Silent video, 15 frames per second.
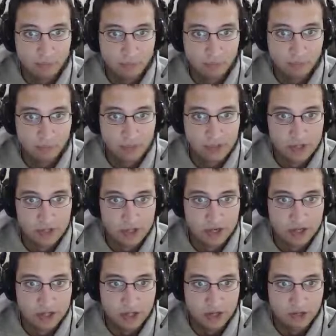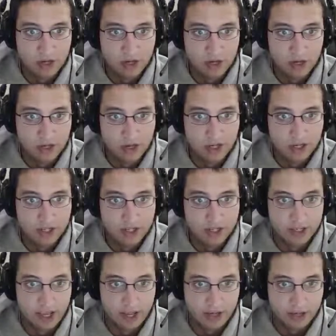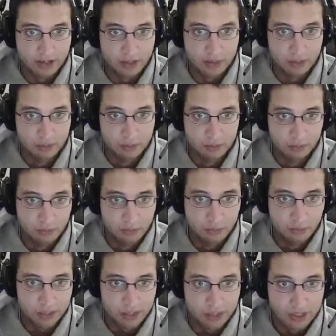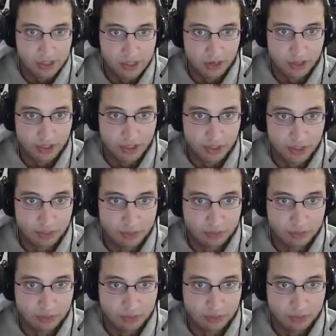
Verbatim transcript: as long as Rakaja doesn't die here, which it doesn't look like he will.